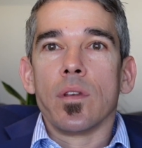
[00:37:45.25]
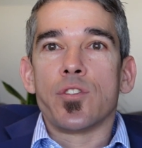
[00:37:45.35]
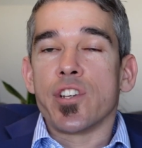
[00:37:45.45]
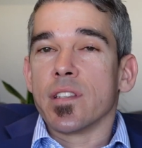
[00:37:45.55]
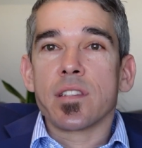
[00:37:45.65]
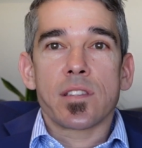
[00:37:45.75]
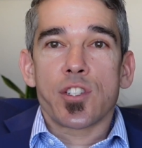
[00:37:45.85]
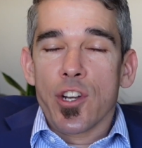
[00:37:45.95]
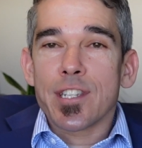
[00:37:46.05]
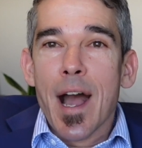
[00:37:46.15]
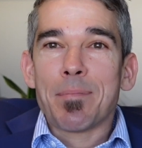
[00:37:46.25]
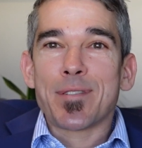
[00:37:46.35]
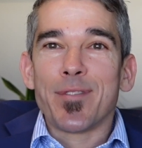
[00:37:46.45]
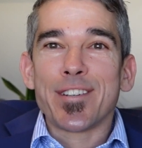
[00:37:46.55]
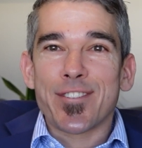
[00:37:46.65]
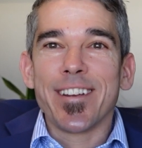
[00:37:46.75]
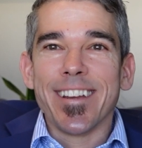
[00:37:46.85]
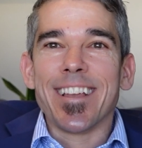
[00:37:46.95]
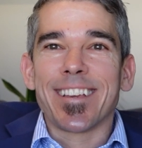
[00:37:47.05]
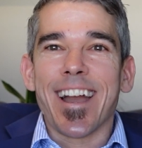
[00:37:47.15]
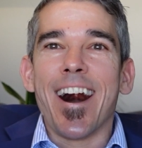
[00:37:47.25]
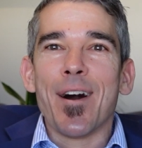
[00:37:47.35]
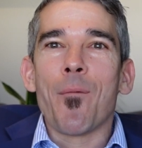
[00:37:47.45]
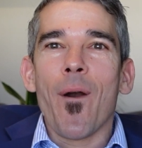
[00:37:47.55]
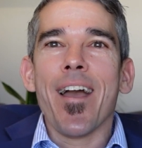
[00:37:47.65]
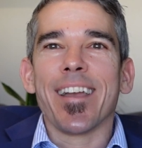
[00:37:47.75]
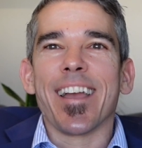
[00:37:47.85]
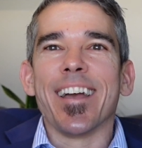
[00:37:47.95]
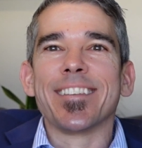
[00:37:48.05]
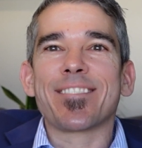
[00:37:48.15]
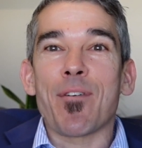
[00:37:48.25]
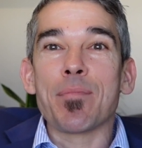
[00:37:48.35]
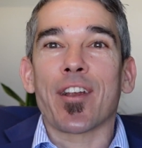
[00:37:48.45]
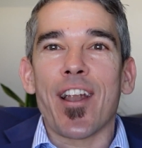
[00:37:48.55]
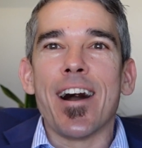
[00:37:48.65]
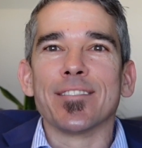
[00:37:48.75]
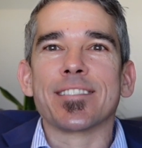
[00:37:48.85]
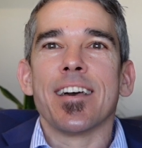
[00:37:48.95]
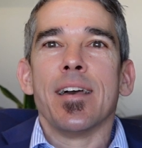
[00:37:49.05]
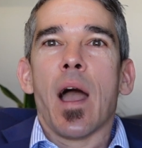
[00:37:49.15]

Jesus took time to retreat and got away from the crowds.